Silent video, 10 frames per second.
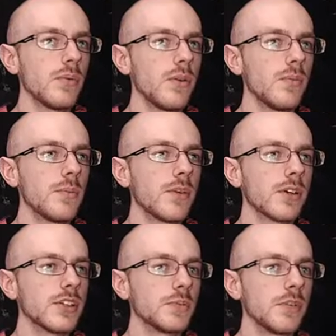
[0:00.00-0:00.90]
well, we
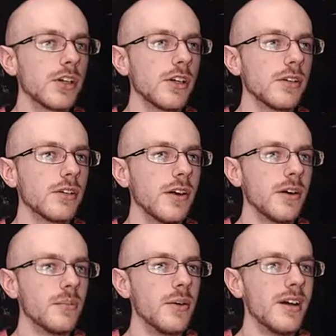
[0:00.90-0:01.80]
broke his spirit.
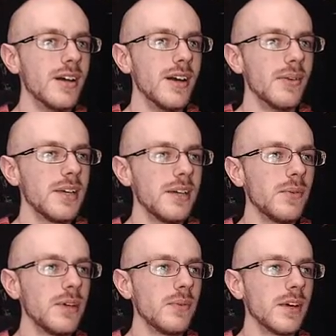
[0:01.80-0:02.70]
Um, we,
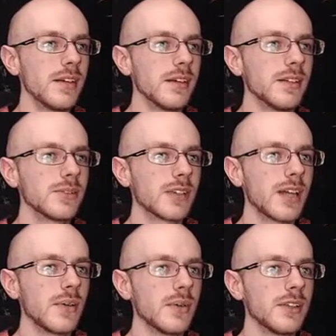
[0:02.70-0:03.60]
we win, is what
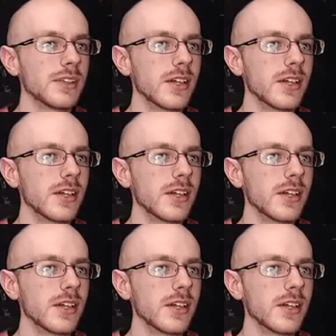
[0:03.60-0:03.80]
that was.